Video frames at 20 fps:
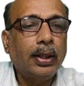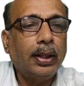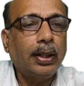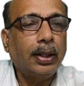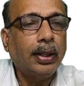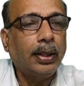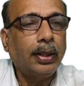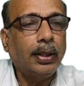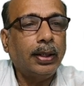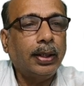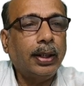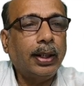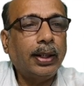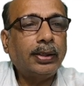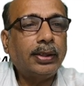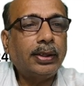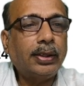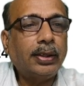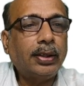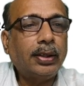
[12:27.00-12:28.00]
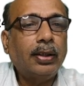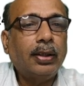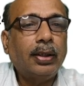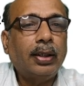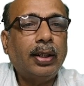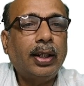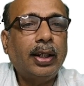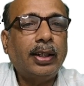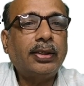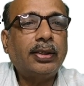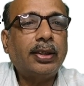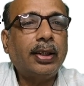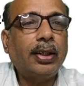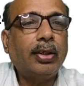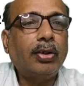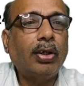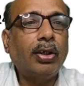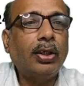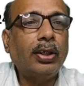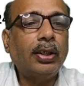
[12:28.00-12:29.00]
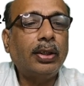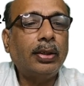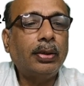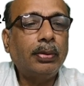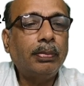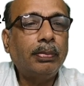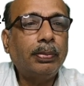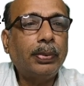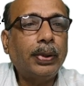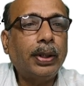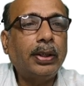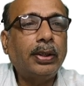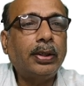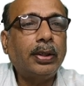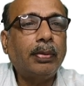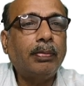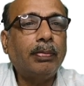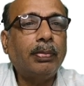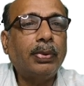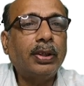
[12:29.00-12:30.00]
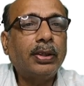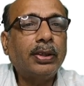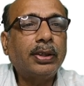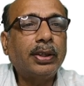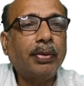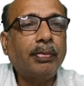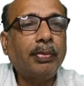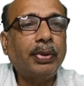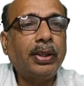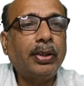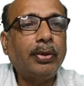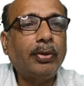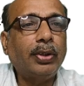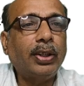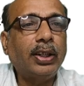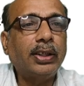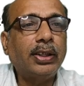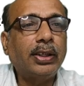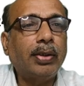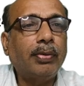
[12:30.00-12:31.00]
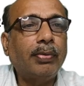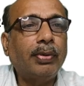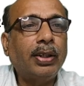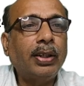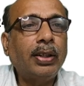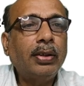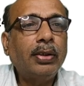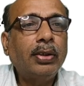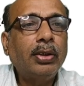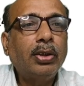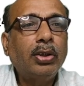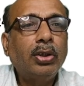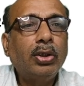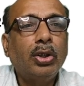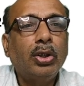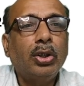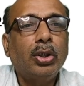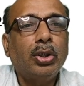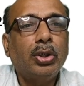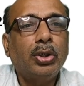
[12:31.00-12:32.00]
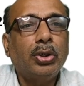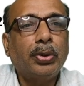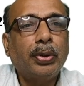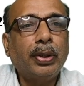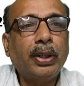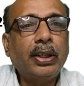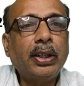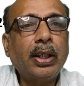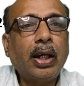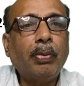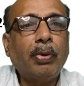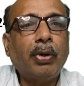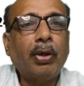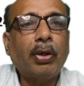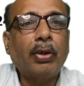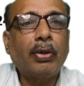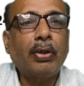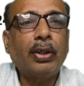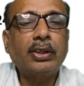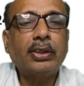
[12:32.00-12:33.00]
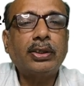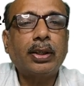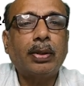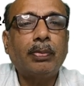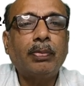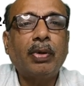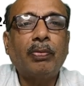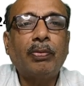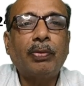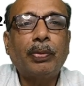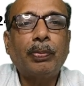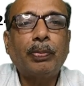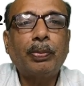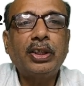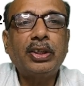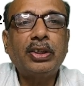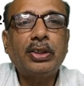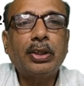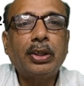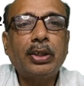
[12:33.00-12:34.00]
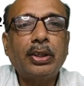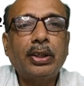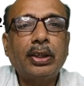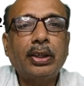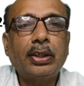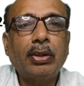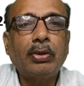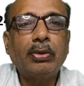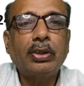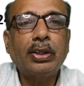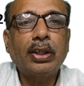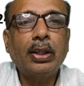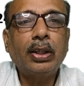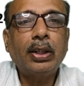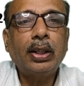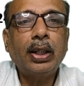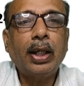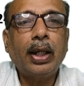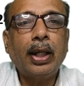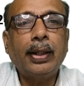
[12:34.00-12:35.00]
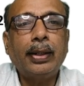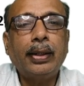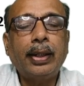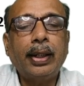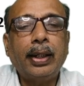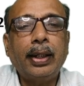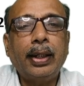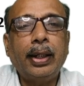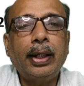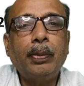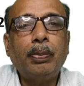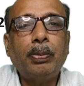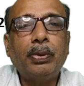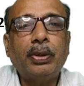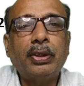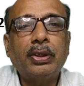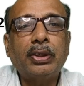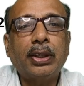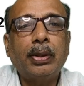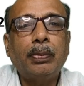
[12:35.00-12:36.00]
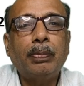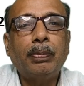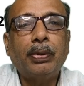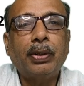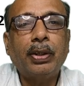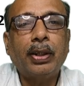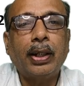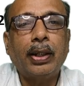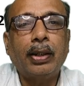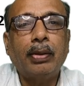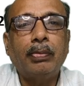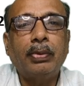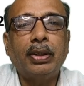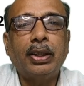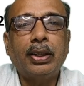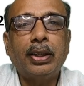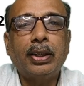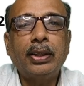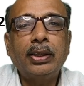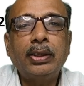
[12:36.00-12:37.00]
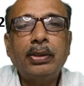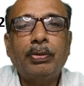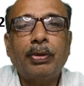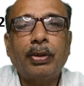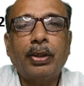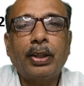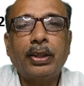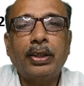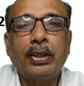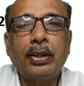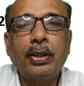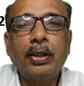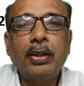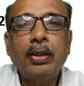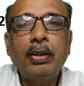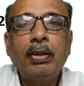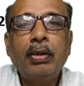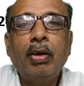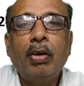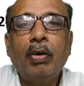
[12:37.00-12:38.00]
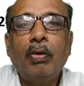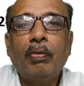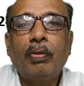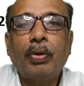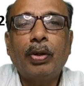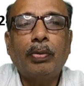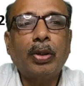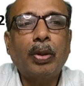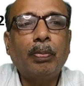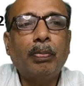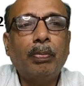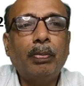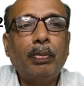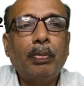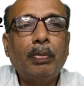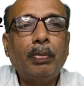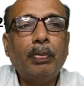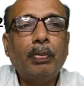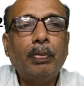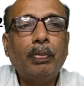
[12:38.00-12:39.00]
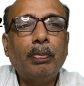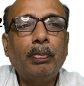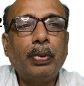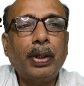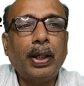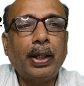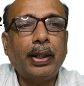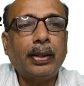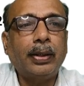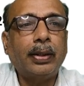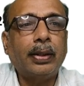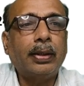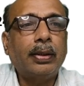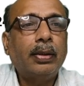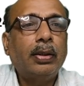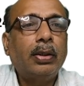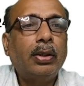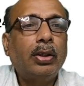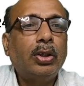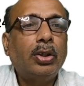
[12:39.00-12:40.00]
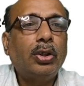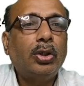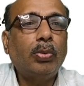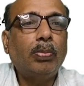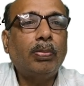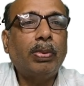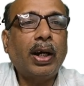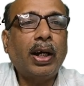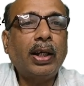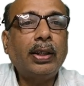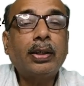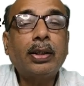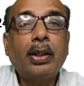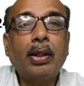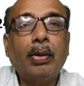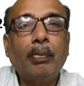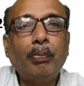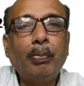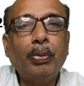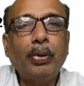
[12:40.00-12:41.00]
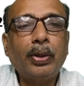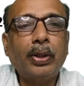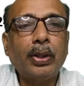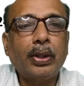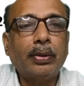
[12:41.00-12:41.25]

Next, let's recall in page number 70 only is given. Suhida borrowed a sum of rupees 30,000 at 8% per annum interest for a year from the bank to buy a computer.